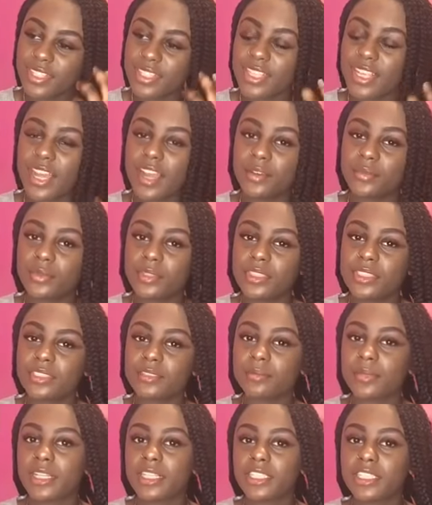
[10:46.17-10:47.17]
yeah i would
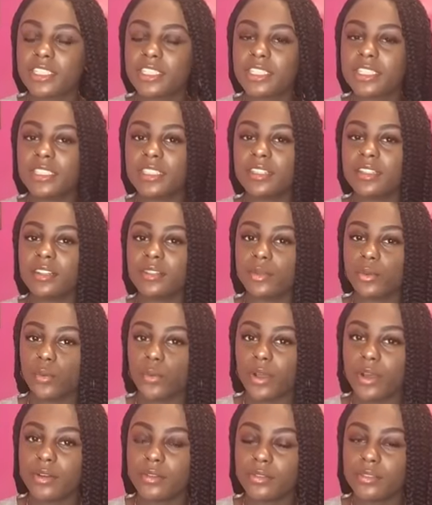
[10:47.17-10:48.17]
smash in another
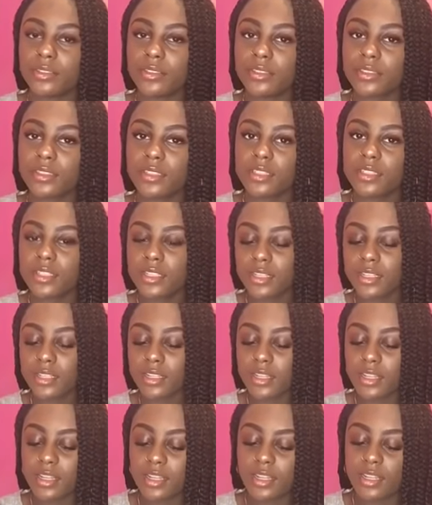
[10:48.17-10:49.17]
world
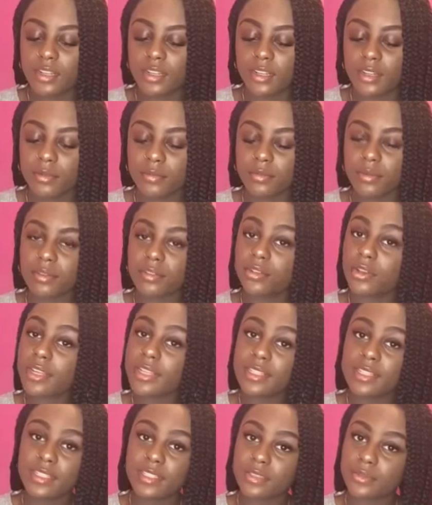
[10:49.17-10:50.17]
not
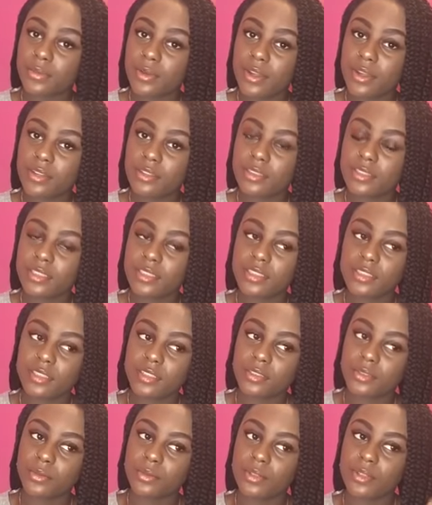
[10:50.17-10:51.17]
in this world in
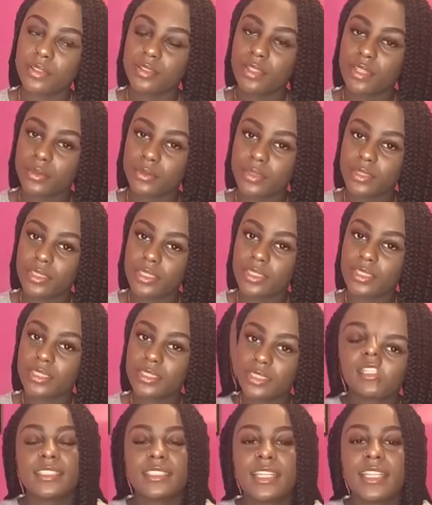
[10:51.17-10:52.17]
another world i would
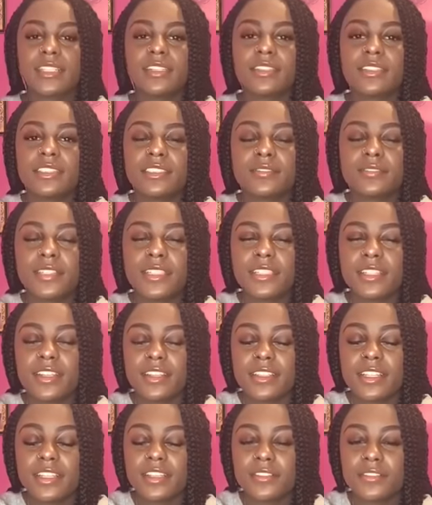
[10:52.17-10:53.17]
that's the end of this
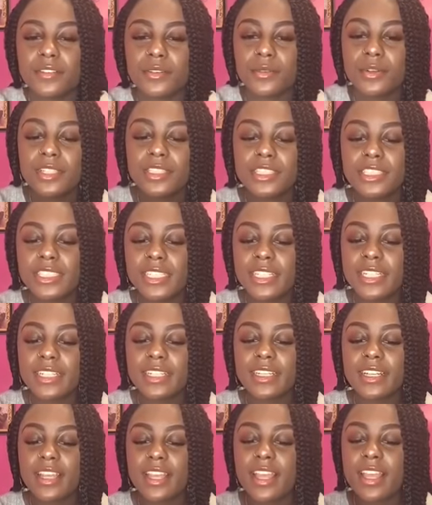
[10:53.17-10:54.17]
video thank you for
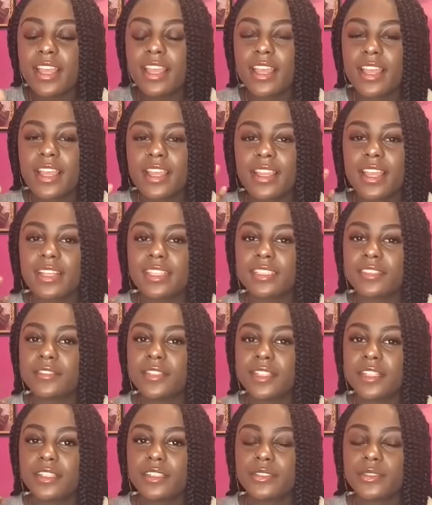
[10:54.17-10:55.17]
watching get this
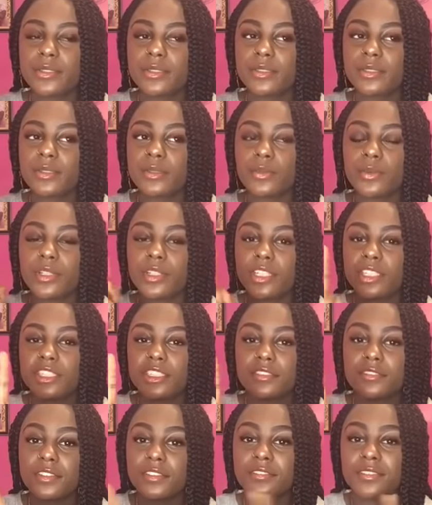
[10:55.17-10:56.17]
video to
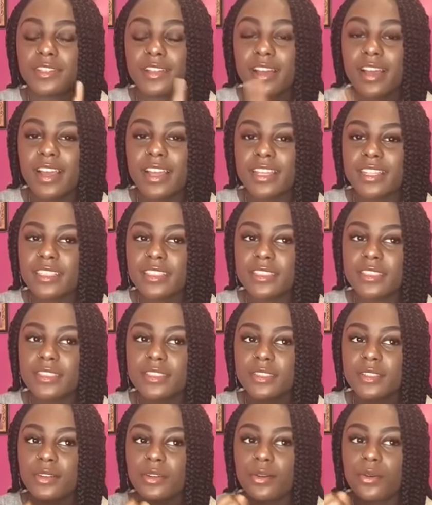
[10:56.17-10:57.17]
150
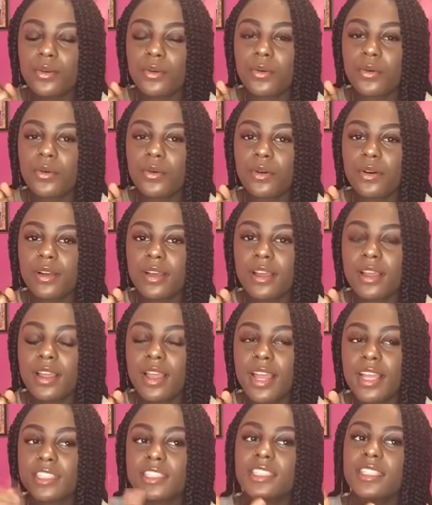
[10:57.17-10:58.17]
likes or
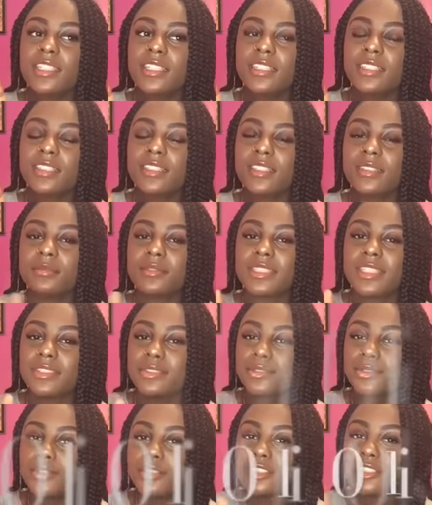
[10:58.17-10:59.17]
actually let me say
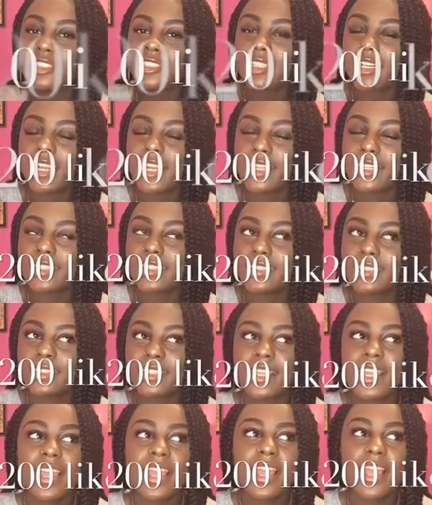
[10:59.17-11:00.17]
200
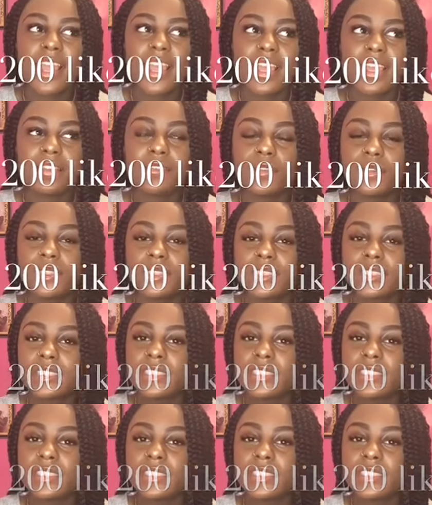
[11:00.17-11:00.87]
likes if you want to